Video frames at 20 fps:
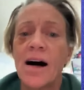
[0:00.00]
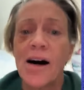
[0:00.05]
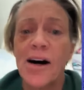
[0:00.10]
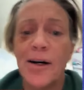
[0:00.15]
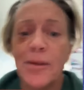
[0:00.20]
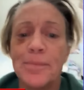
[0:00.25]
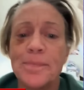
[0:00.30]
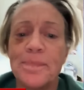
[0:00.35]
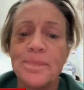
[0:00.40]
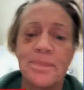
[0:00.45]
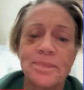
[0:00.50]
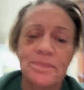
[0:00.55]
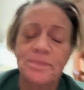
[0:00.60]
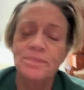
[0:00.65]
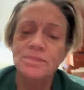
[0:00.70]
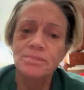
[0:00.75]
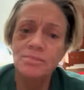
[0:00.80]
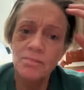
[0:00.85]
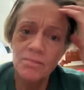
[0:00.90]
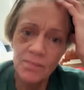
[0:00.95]
um,
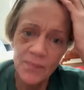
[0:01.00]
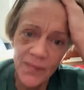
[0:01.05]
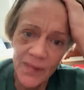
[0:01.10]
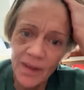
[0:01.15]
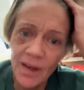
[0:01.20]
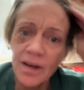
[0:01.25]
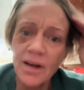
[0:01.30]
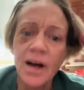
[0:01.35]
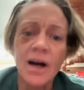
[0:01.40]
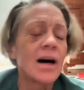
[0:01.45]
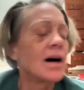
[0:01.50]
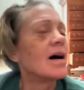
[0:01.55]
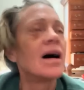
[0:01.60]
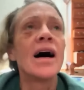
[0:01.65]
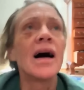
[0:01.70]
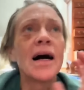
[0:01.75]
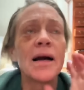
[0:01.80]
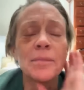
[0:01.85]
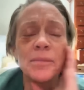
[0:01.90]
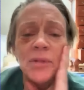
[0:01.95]

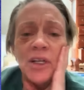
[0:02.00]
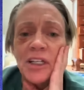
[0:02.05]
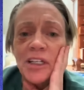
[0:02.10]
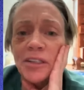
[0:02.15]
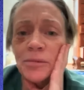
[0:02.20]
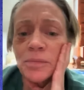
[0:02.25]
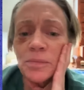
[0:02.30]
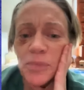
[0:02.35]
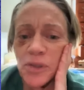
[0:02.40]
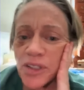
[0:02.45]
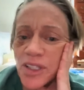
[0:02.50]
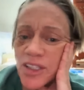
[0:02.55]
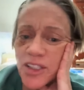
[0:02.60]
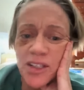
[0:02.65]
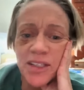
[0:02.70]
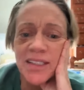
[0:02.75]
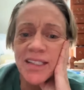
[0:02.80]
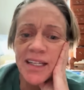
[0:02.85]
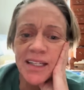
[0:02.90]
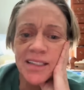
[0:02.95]
I'm going to put
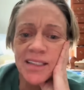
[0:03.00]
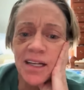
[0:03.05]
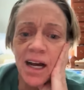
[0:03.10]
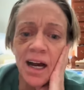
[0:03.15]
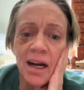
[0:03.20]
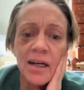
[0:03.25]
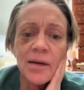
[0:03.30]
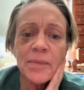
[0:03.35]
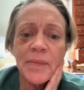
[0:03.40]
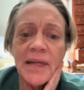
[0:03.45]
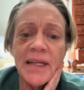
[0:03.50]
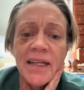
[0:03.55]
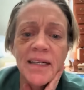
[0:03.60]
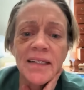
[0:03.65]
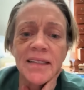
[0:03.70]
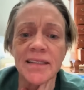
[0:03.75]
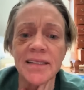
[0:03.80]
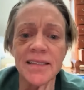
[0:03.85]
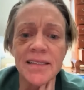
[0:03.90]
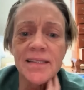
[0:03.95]
this on TikTok
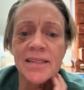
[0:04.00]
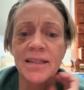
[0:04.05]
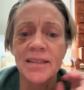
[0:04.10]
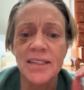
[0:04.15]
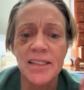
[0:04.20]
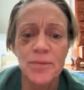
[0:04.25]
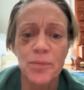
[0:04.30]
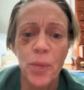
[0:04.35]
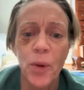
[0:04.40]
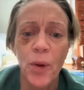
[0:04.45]
because it's